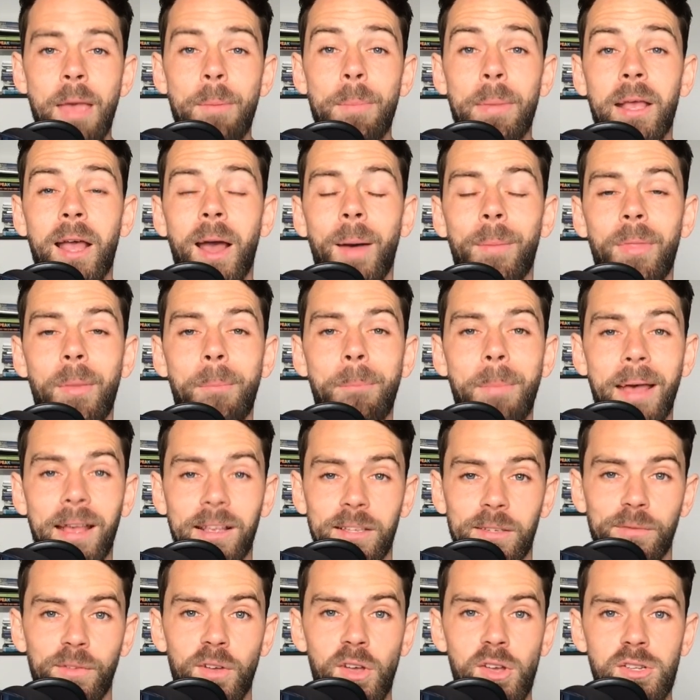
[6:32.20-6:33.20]
become the
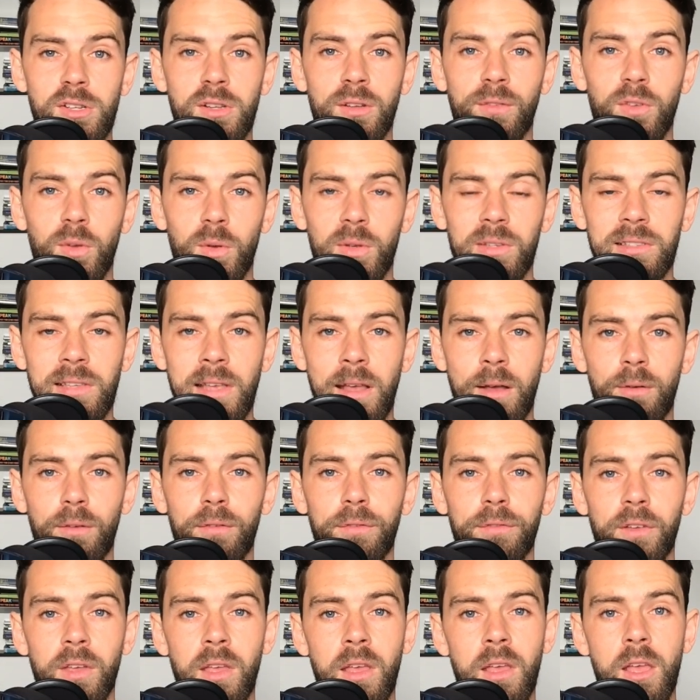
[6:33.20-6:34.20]
best version of
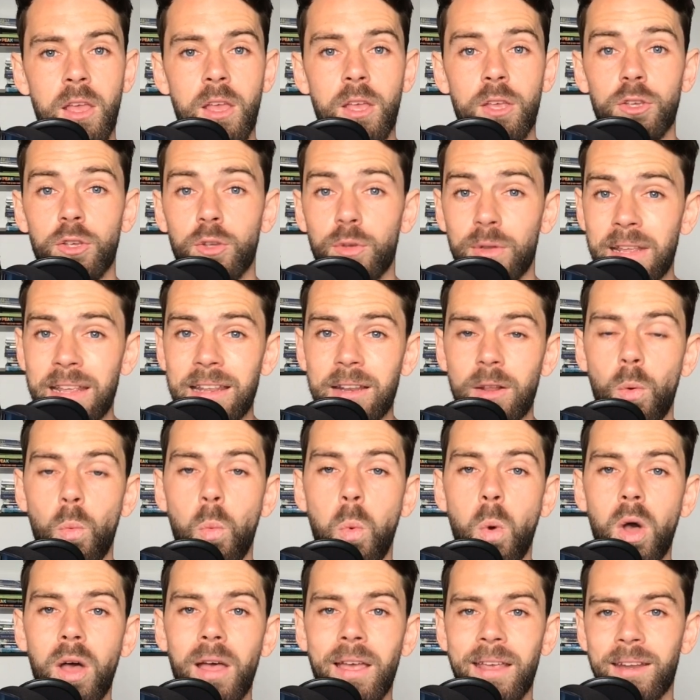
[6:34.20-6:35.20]
yourself, you need a
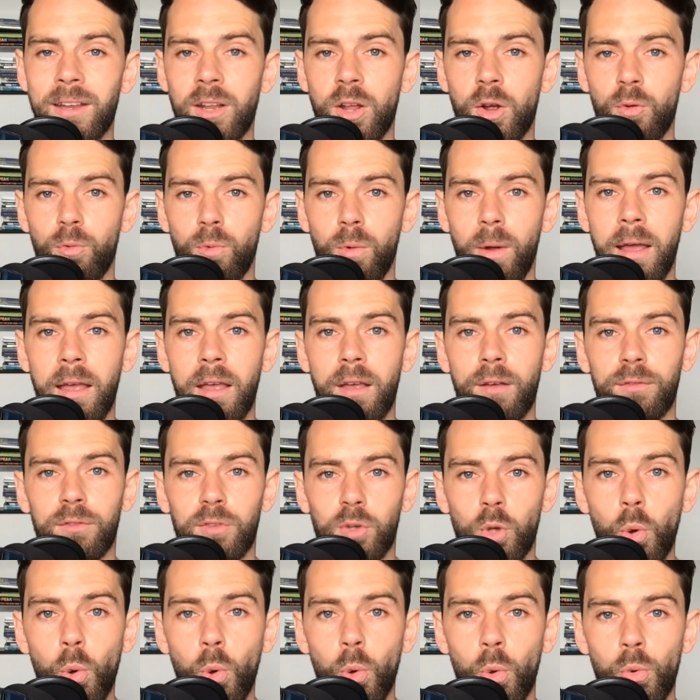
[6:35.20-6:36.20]
wide array of
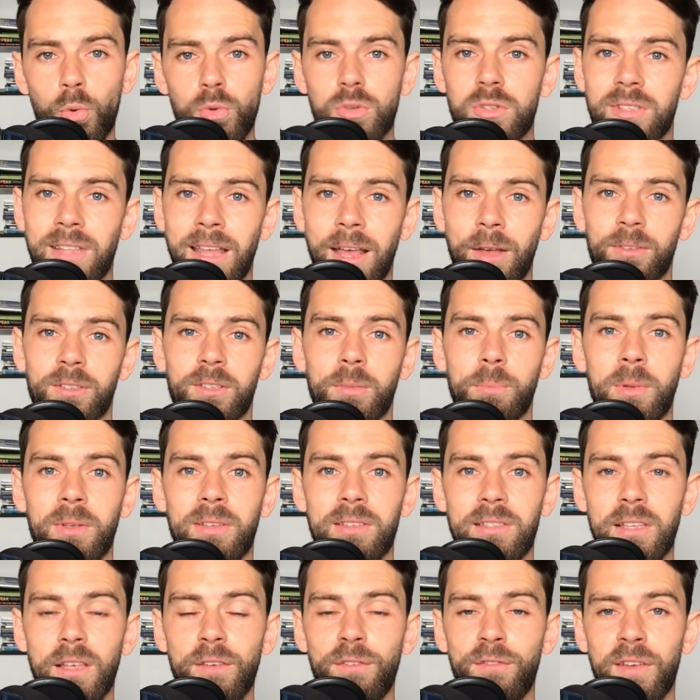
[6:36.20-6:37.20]
tools that are
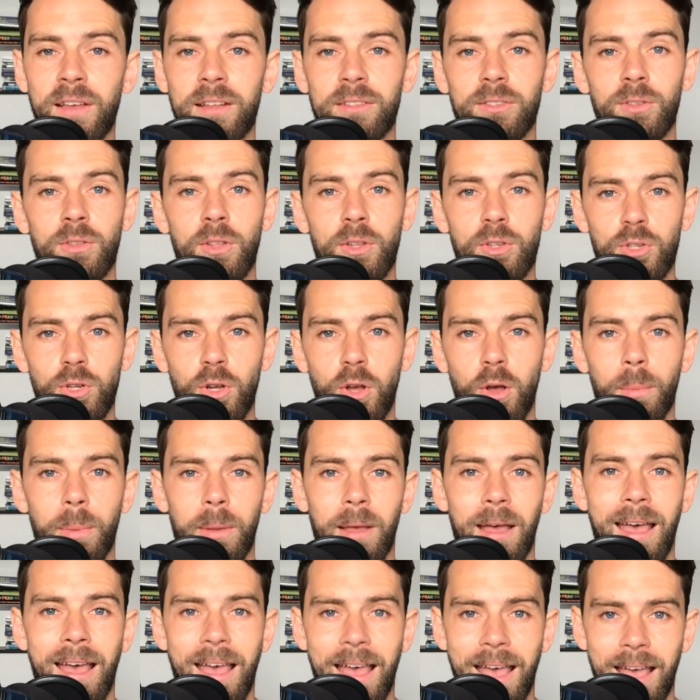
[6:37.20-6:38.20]
specific to the job
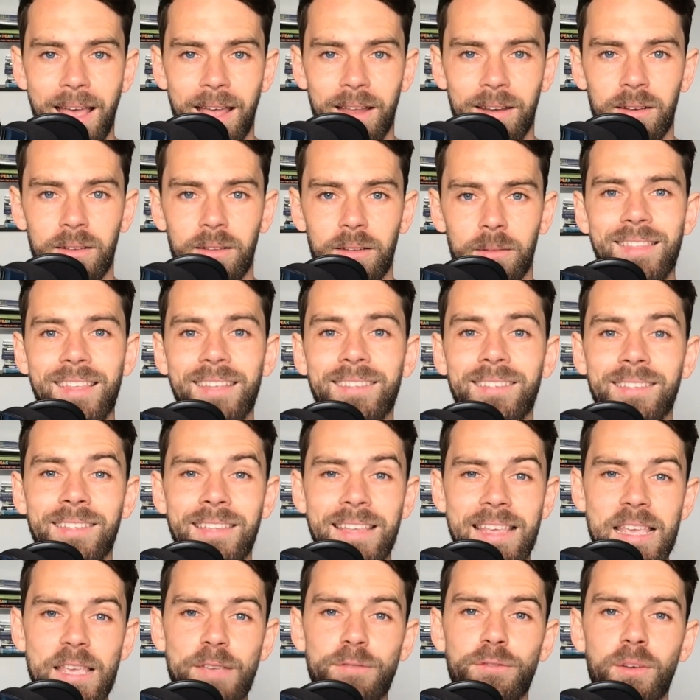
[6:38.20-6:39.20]
at hand. This is
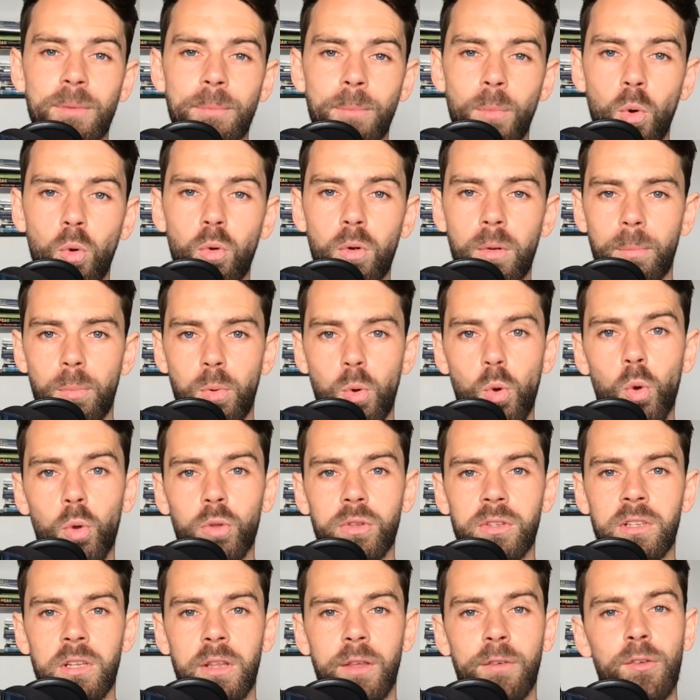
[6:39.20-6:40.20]
even more
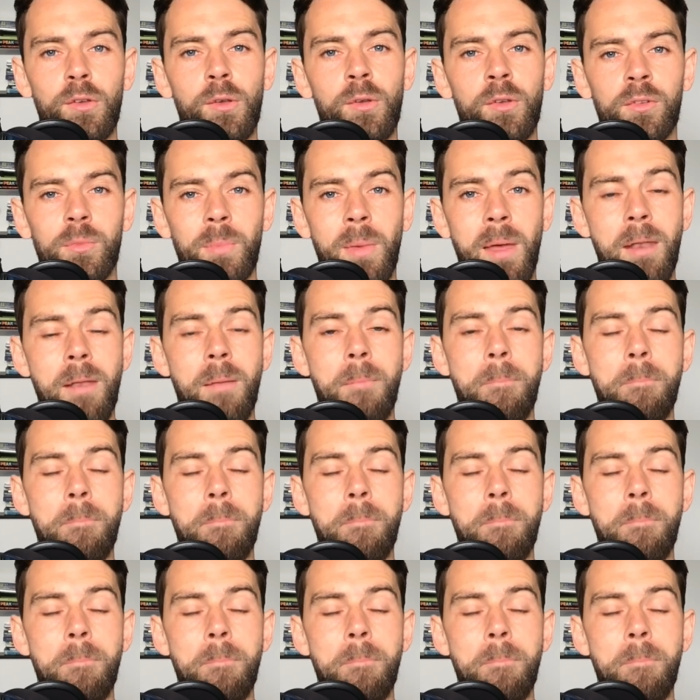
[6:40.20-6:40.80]
important if you have spent